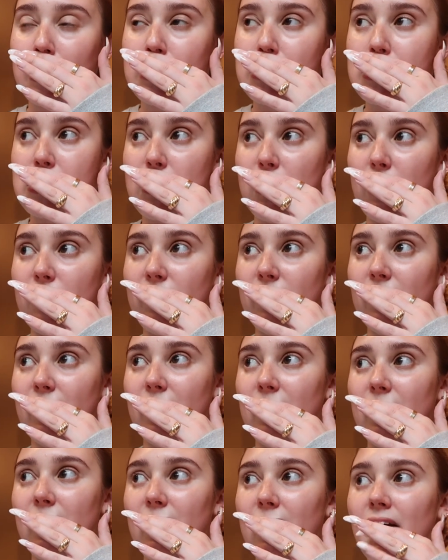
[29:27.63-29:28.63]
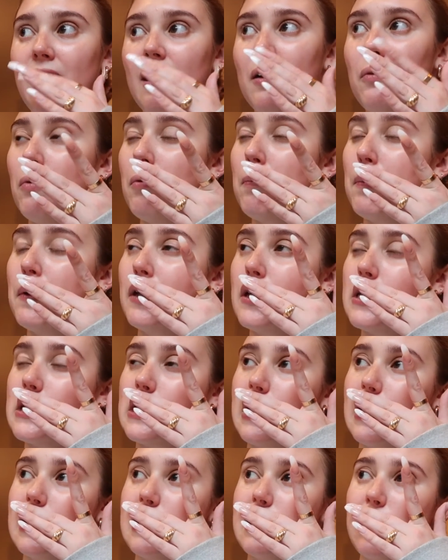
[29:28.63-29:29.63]
and so I feel like we've been
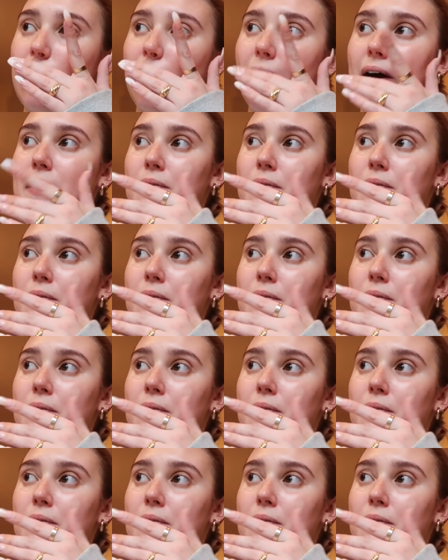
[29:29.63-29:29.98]
listening to